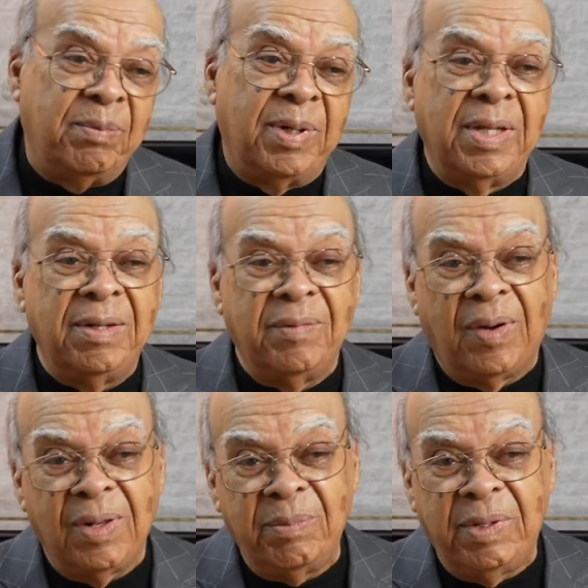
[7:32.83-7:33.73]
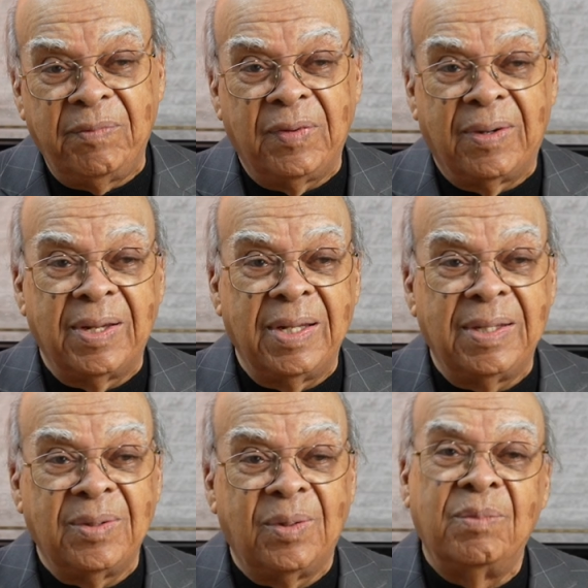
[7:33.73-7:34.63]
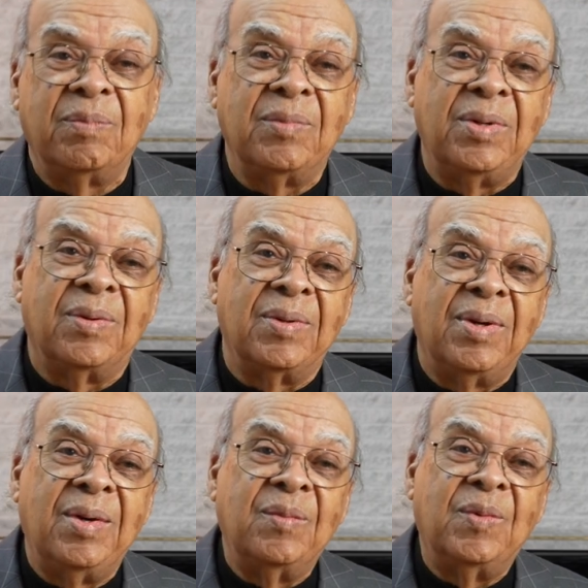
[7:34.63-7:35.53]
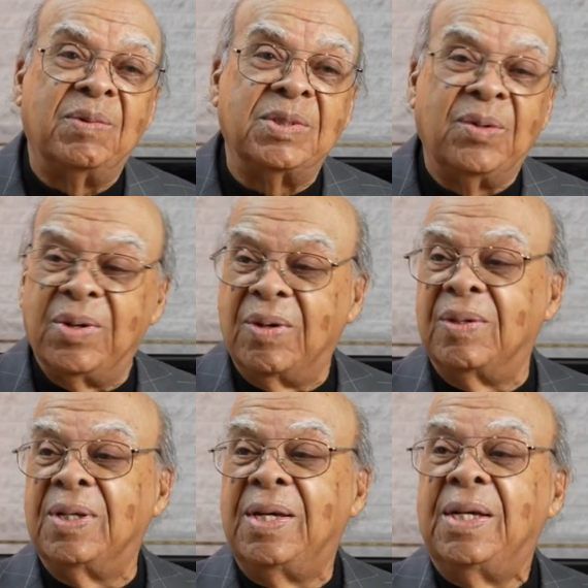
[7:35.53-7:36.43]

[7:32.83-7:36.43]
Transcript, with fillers: my mother and all of them in Florida and told them, you know, what was going on.